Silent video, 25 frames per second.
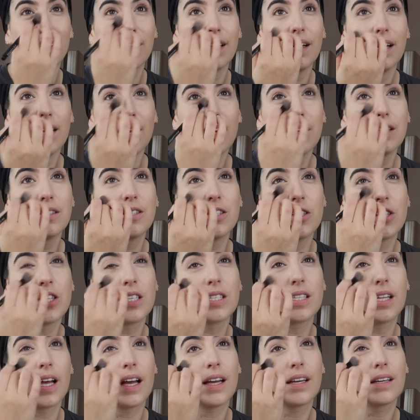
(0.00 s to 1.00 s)
to
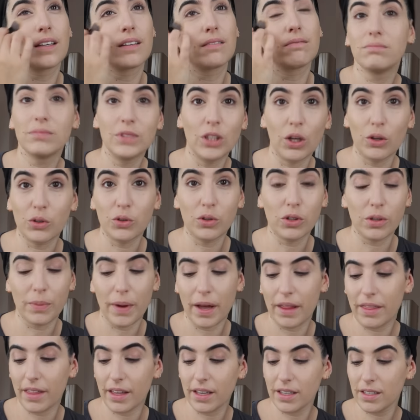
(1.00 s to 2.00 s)
just like not talk
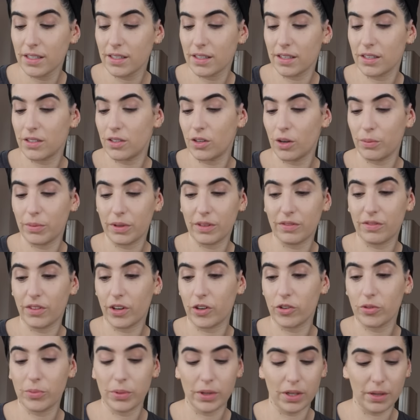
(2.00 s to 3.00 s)
about things and not be
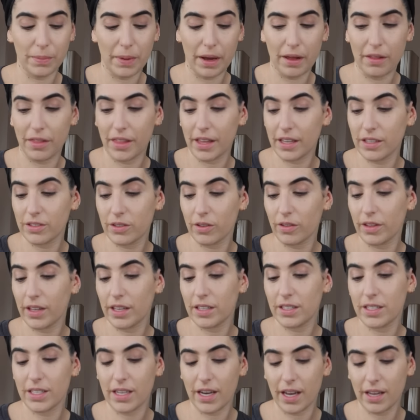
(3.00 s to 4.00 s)
vulnerable about things on the
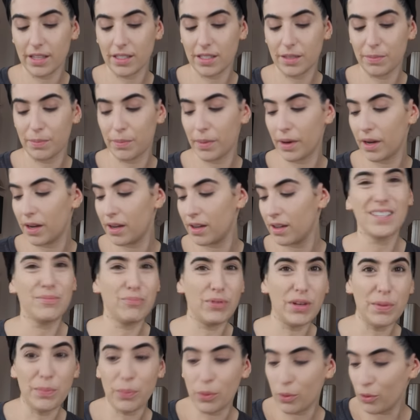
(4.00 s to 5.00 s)
internet but it's
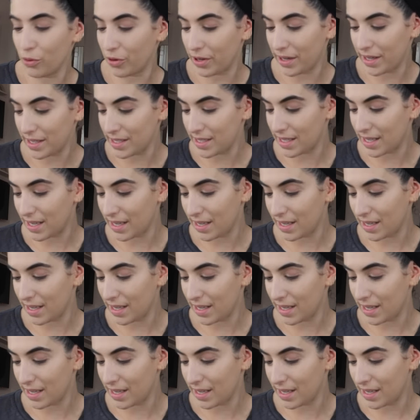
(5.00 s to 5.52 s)
pretty boring isn't